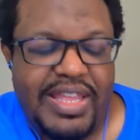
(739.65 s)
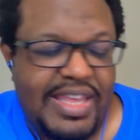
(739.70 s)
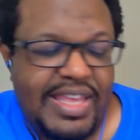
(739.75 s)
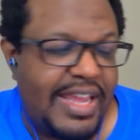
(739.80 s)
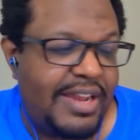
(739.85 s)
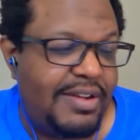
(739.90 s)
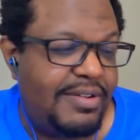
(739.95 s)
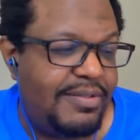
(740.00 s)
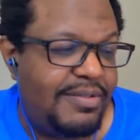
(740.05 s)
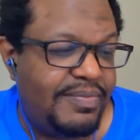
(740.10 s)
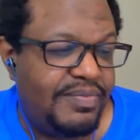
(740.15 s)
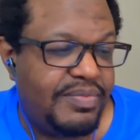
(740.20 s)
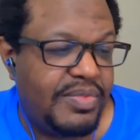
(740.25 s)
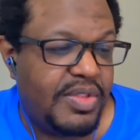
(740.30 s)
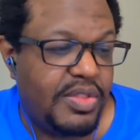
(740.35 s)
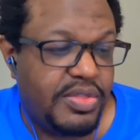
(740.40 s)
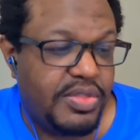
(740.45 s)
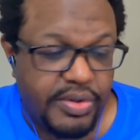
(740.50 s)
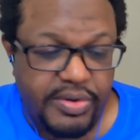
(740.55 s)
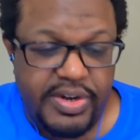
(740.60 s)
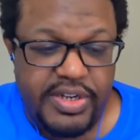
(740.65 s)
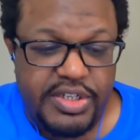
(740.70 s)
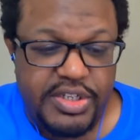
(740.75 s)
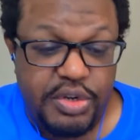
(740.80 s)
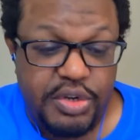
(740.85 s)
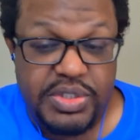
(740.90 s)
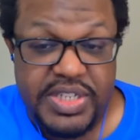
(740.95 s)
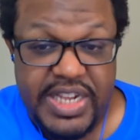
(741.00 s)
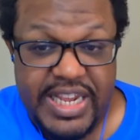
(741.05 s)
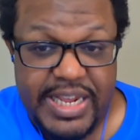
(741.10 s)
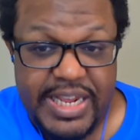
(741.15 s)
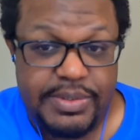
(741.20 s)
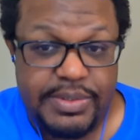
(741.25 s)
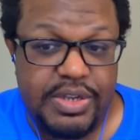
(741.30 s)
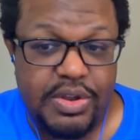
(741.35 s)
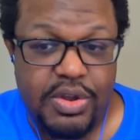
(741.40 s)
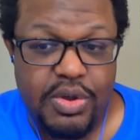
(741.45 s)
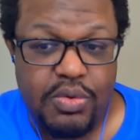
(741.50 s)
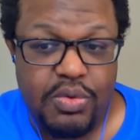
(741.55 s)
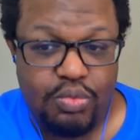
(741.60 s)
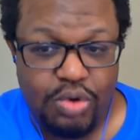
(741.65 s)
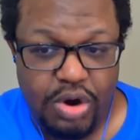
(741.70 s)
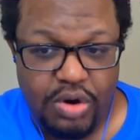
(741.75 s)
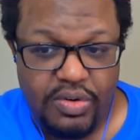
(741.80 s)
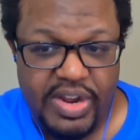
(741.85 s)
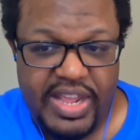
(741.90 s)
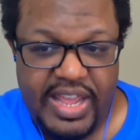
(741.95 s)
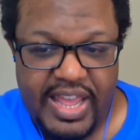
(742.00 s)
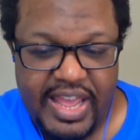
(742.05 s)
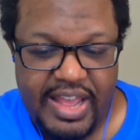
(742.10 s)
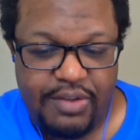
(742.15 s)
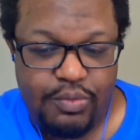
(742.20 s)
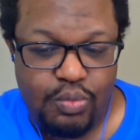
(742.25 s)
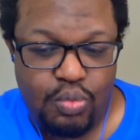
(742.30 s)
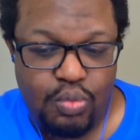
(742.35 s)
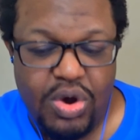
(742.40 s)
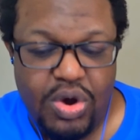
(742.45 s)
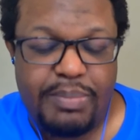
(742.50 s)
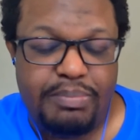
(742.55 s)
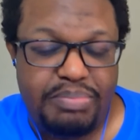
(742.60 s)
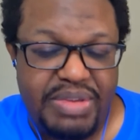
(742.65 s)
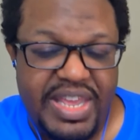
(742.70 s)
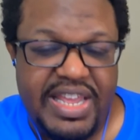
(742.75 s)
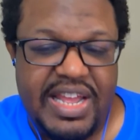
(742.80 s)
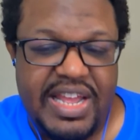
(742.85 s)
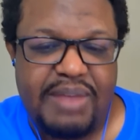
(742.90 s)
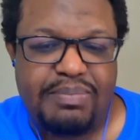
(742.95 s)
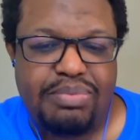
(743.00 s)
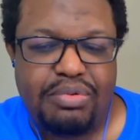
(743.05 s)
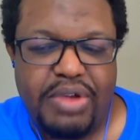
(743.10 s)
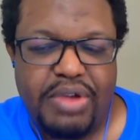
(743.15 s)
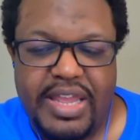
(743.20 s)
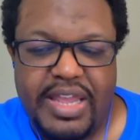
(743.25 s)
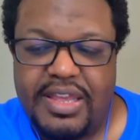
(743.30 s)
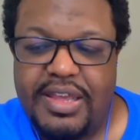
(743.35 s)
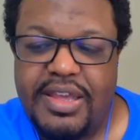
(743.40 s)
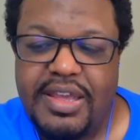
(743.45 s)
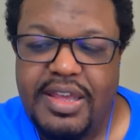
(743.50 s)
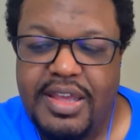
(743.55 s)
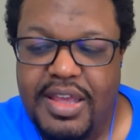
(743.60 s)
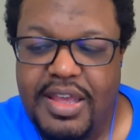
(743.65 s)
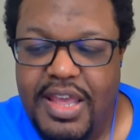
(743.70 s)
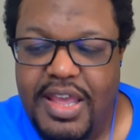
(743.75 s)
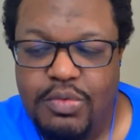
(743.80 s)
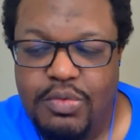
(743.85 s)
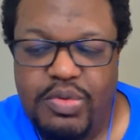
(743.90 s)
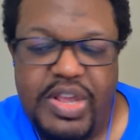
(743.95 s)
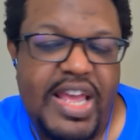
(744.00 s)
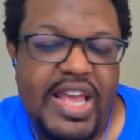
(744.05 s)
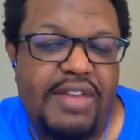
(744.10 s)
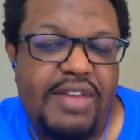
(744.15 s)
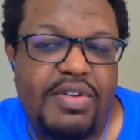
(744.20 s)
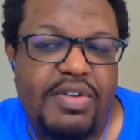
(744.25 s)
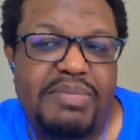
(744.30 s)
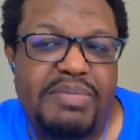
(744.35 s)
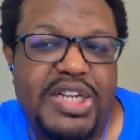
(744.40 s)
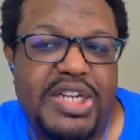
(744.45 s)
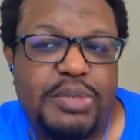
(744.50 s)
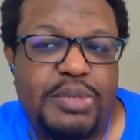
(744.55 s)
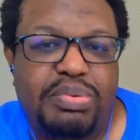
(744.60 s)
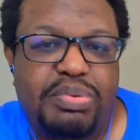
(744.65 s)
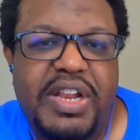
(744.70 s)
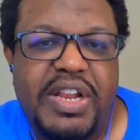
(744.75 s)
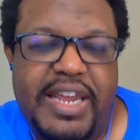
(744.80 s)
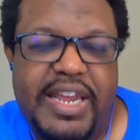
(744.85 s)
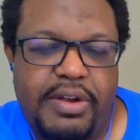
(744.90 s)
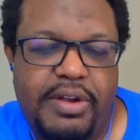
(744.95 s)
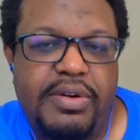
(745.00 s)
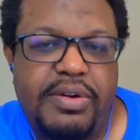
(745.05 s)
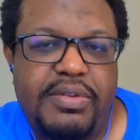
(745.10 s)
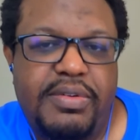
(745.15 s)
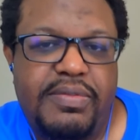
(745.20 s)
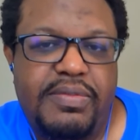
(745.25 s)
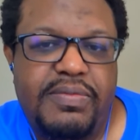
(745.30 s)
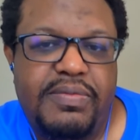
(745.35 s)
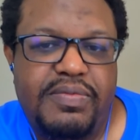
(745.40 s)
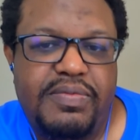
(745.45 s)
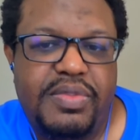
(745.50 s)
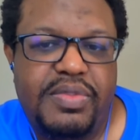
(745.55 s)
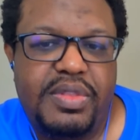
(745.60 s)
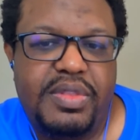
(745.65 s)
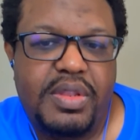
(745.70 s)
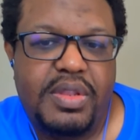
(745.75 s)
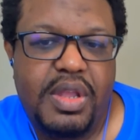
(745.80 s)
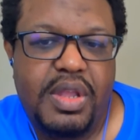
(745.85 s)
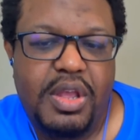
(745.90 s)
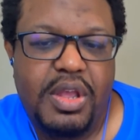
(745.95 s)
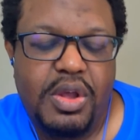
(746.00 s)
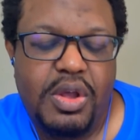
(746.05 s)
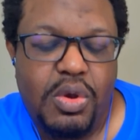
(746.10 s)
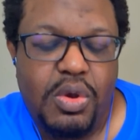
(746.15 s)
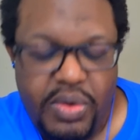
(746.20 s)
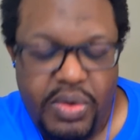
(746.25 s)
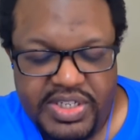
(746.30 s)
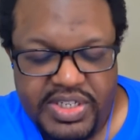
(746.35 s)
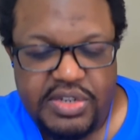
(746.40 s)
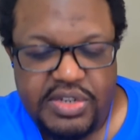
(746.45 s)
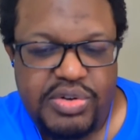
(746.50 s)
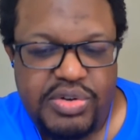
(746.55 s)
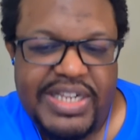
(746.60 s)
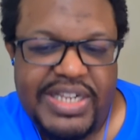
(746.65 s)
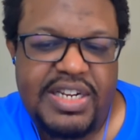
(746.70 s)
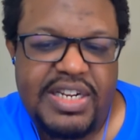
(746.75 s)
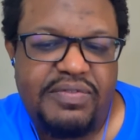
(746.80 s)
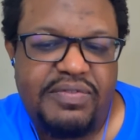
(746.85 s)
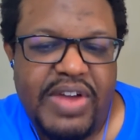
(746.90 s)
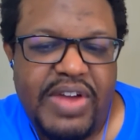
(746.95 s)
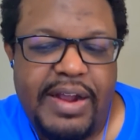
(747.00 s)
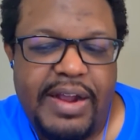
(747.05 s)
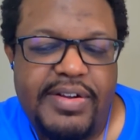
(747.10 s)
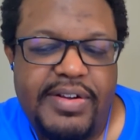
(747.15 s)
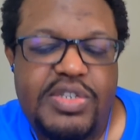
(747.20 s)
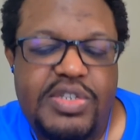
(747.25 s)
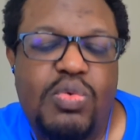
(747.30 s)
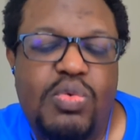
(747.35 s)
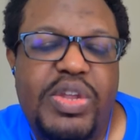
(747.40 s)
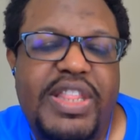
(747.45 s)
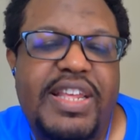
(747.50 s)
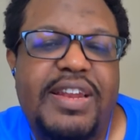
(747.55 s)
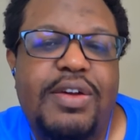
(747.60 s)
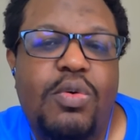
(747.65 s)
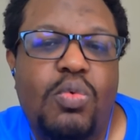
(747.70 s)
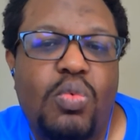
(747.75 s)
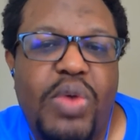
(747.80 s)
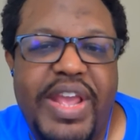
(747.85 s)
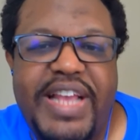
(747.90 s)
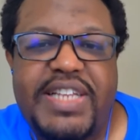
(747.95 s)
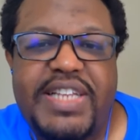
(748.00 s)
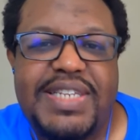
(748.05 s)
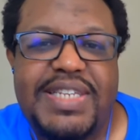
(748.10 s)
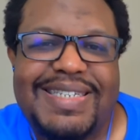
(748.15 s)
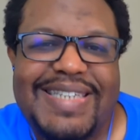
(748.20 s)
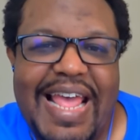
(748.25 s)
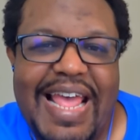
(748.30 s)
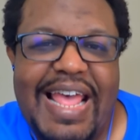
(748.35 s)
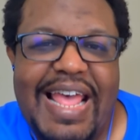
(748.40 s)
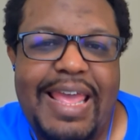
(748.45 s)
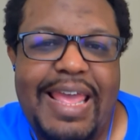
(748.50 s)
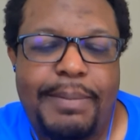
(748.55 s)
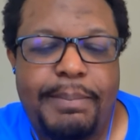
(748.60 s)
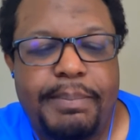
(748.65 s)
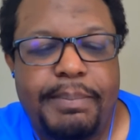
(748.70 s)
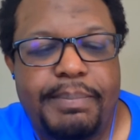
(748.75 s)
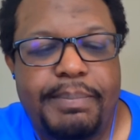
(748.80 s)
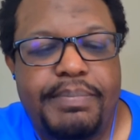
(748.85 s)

Yet 32 teams, we already have one big outbreak, and we have a major player who has contracted the virus within a week's time.